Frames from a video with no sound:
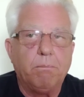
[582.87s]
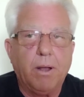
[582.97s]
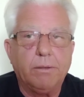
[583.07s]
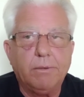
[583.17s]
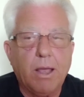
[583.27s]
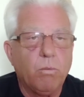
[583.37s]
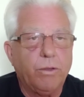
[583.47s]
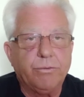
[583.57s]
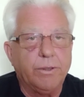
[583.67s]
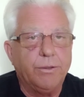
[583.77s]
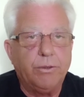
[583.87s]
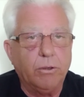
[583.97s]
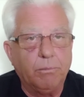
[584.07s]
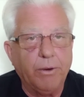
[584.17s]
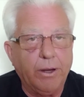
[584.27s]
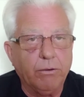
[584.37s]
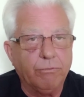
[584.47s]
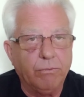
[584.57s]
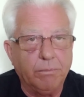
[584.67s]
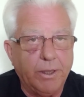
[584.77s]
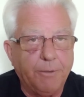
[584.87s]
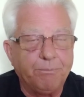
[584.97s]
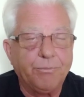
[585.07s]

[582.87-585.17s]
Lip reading: but that wasn't a deal breaker for me.